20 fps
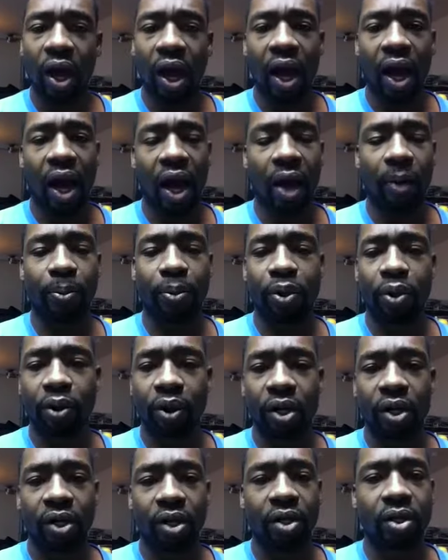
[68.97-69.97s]
I
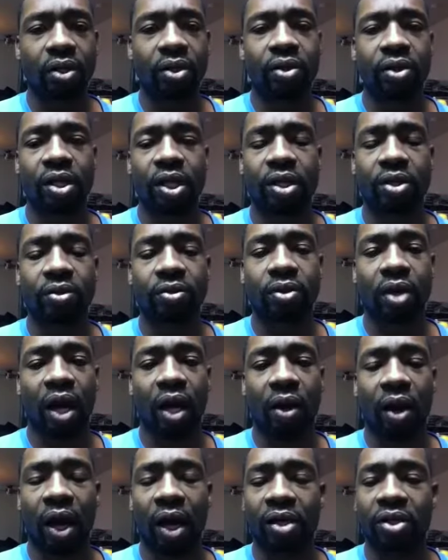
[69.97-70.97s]
pray that,
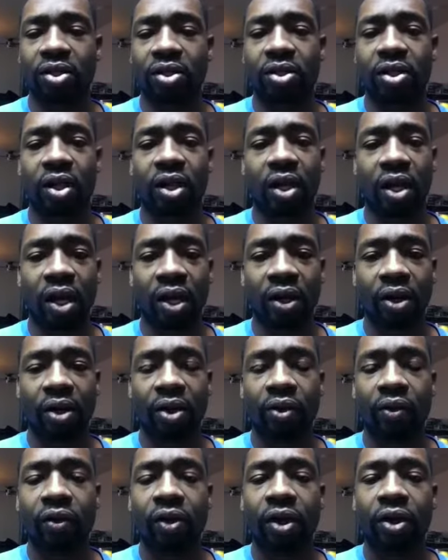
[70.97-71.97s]
I just declared it
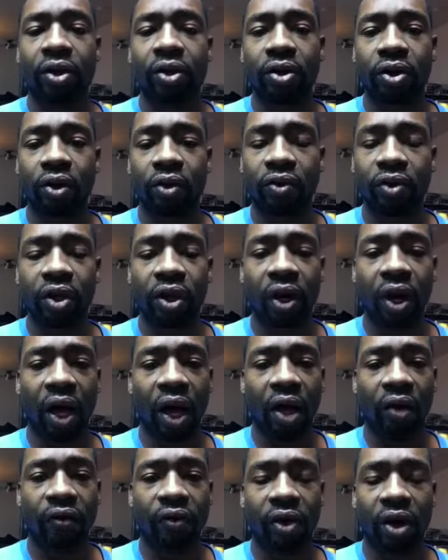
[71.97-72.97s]
over you, over your
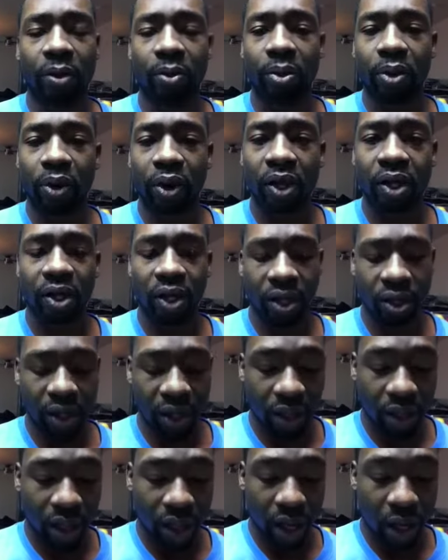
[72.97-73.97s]
life, and I pray
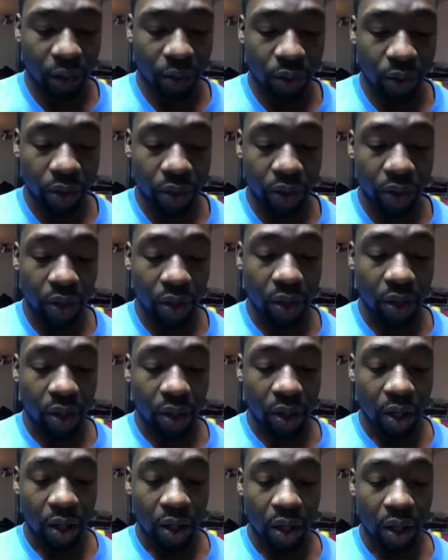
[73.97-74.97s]
that God would
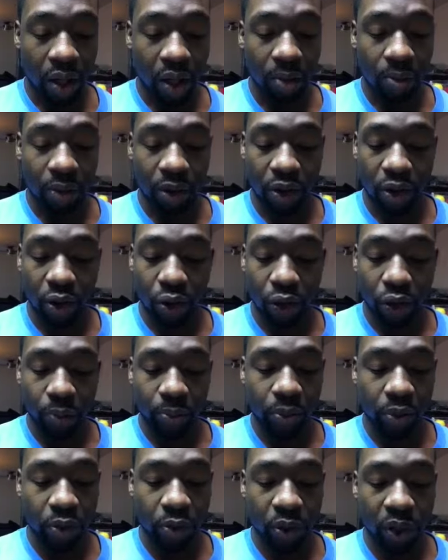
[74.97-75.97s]

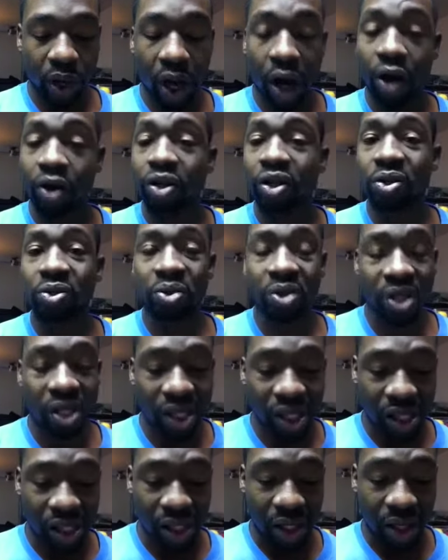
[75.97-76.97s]
equip you with all you
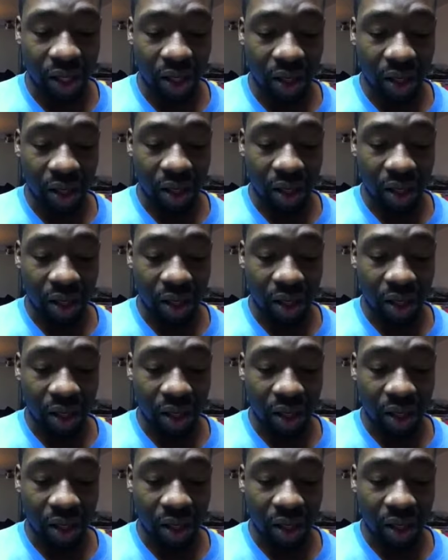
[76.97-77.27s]
need